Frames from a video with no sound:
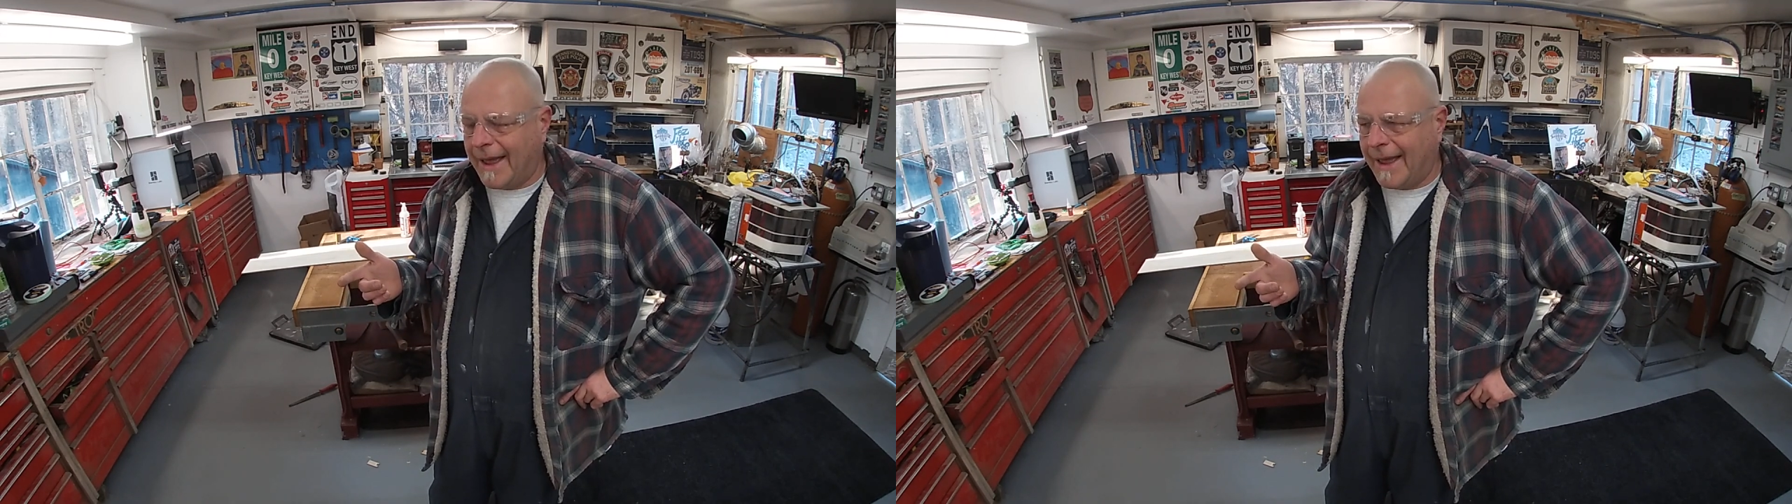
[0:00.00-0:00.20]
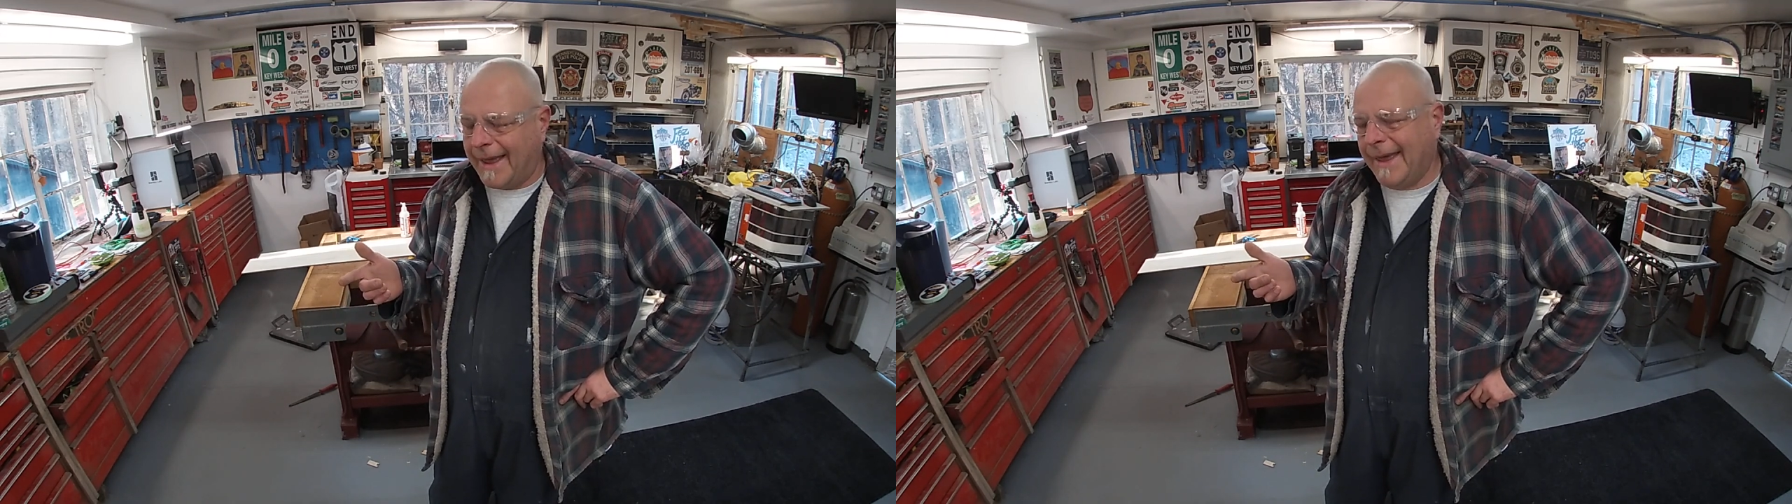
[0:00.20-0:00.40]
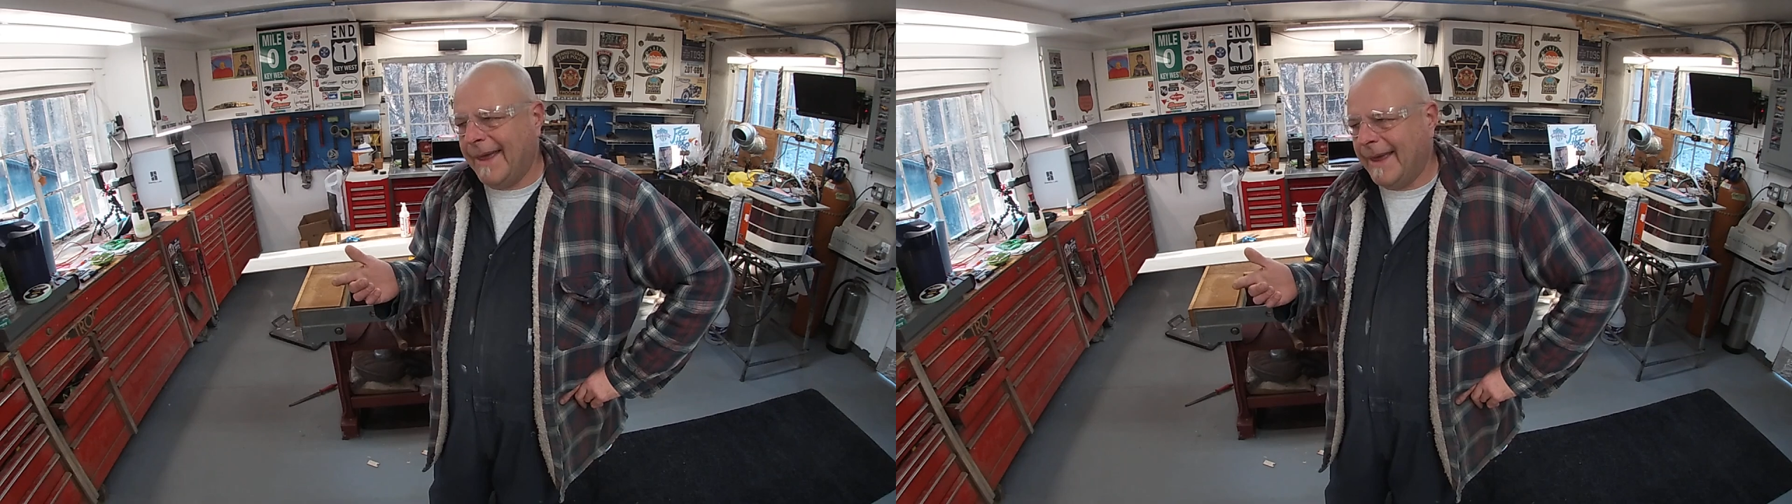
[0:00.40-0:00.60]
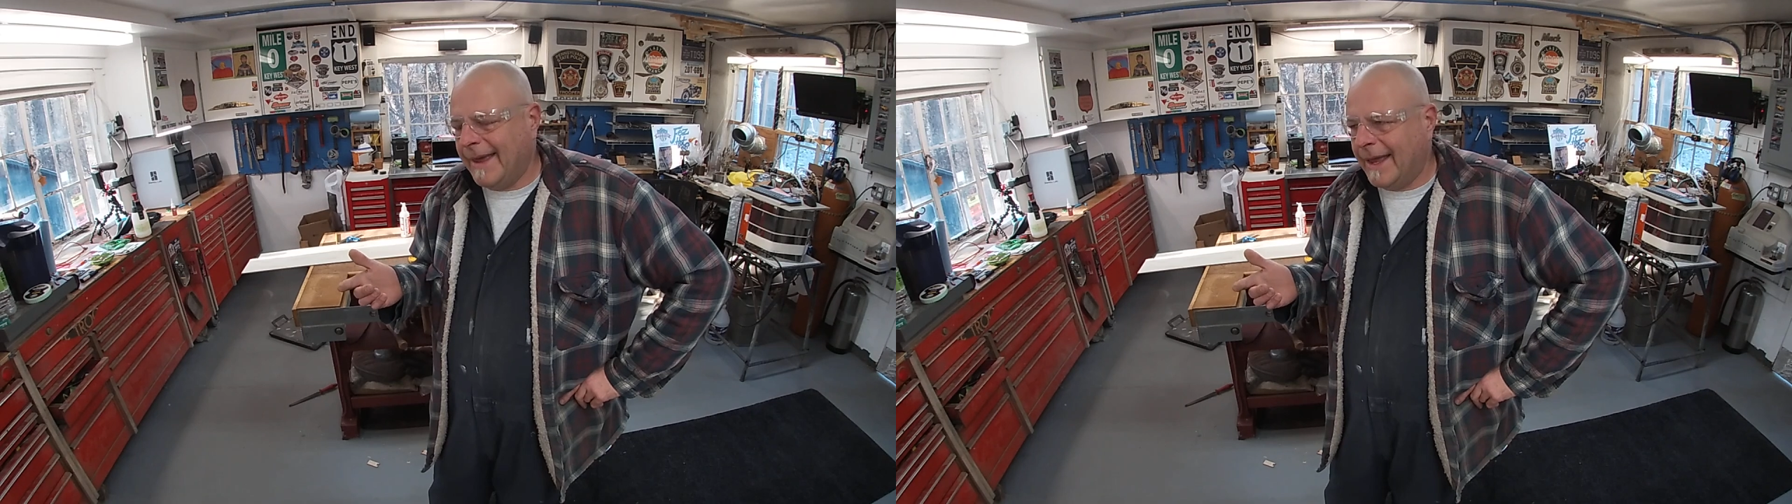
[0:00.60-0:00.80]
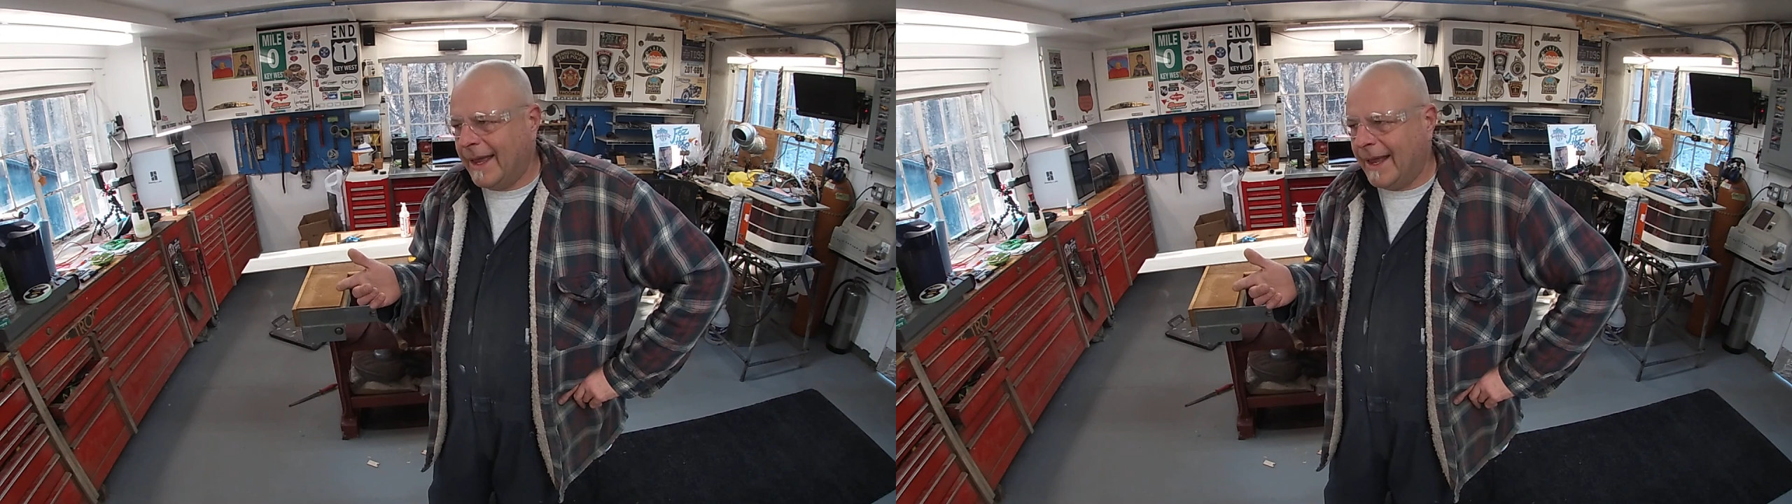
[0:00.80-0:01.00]

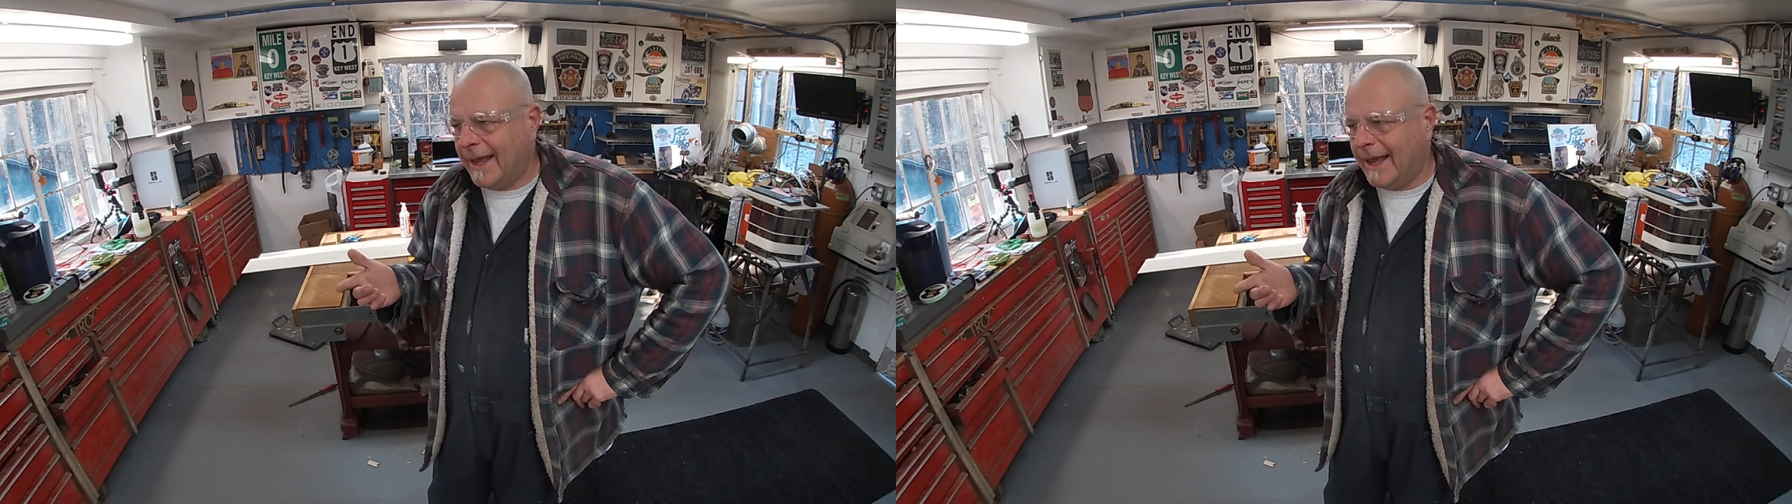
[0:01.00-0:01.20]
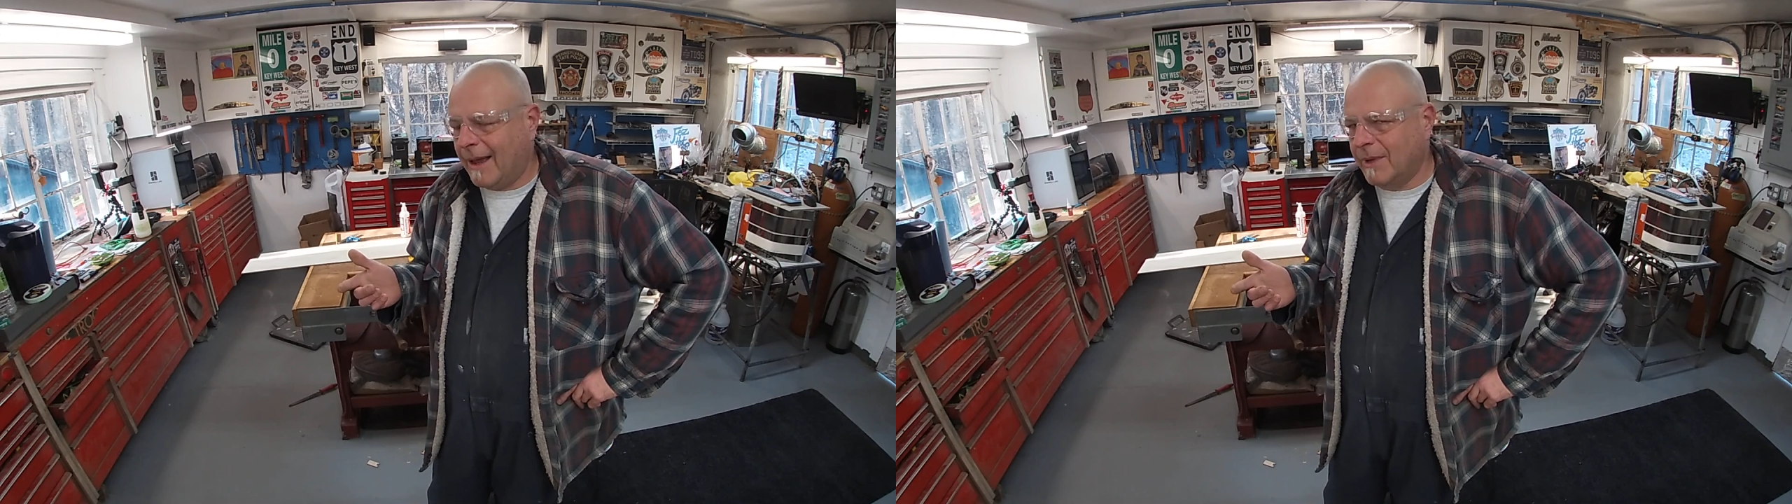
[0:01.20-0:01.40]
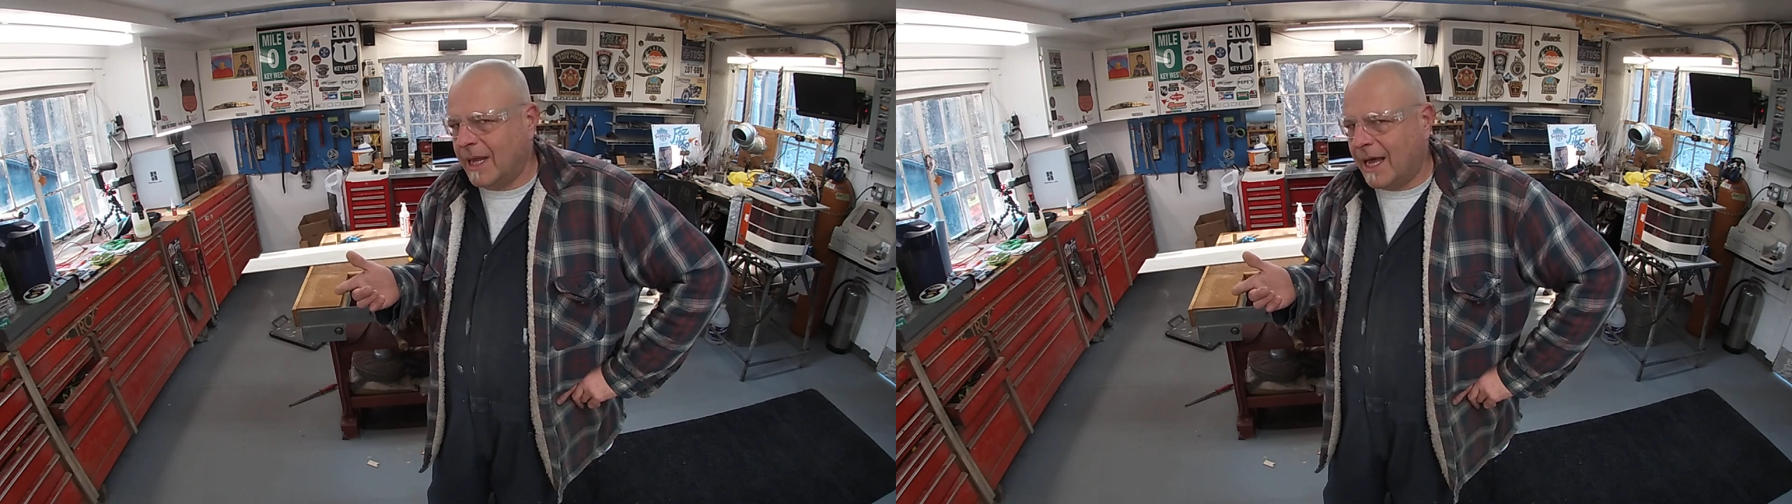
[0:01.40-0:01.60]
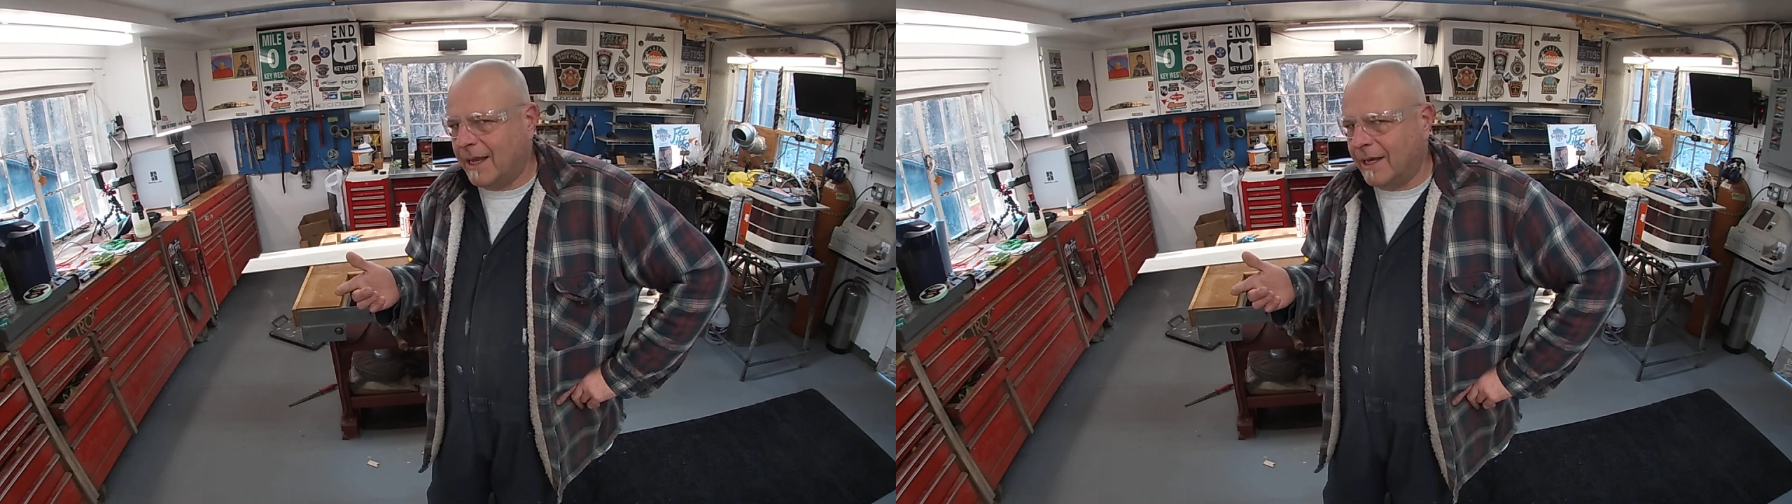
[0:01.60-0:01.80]
I'm a lot